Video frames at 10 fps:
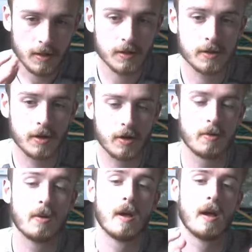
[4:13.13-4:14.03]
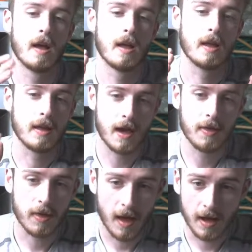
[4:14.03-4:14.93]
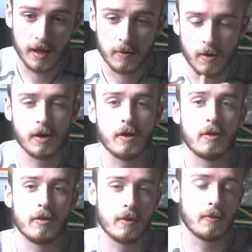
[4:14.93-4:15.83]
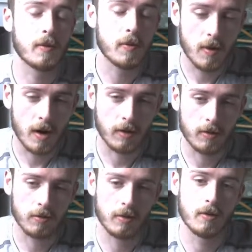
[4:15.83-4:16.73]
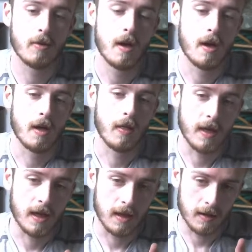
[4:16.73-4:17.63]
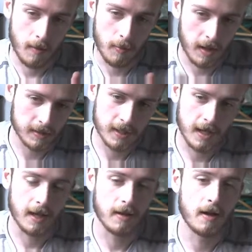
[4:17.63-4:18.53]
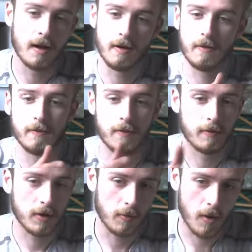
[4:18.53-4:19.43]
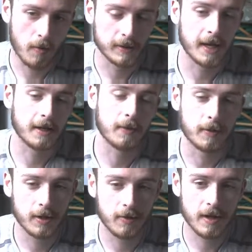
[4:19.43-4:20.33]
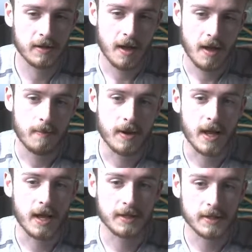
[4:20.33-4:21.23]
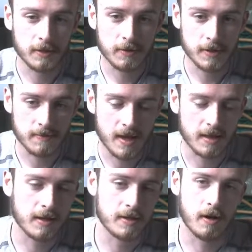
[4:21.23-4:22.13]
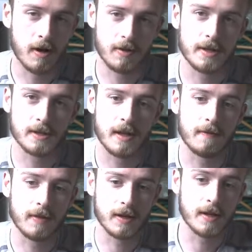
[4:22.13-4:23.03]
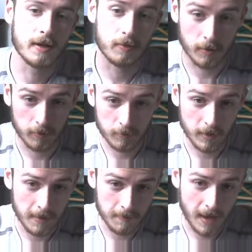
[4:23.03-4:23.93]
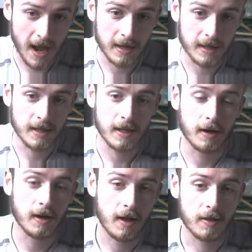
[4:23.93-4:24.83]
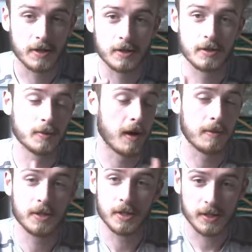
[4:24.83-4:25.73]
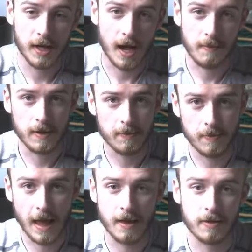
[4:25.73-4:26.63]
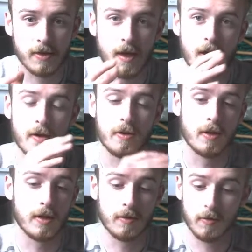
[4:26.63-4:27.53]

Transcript: So yes, I can walk you through, and we will walk you through the complexity of what exactly we're doing, but asynchronous methods and all that stuff that I'm adding here, that you just probably should just copy and paste, so that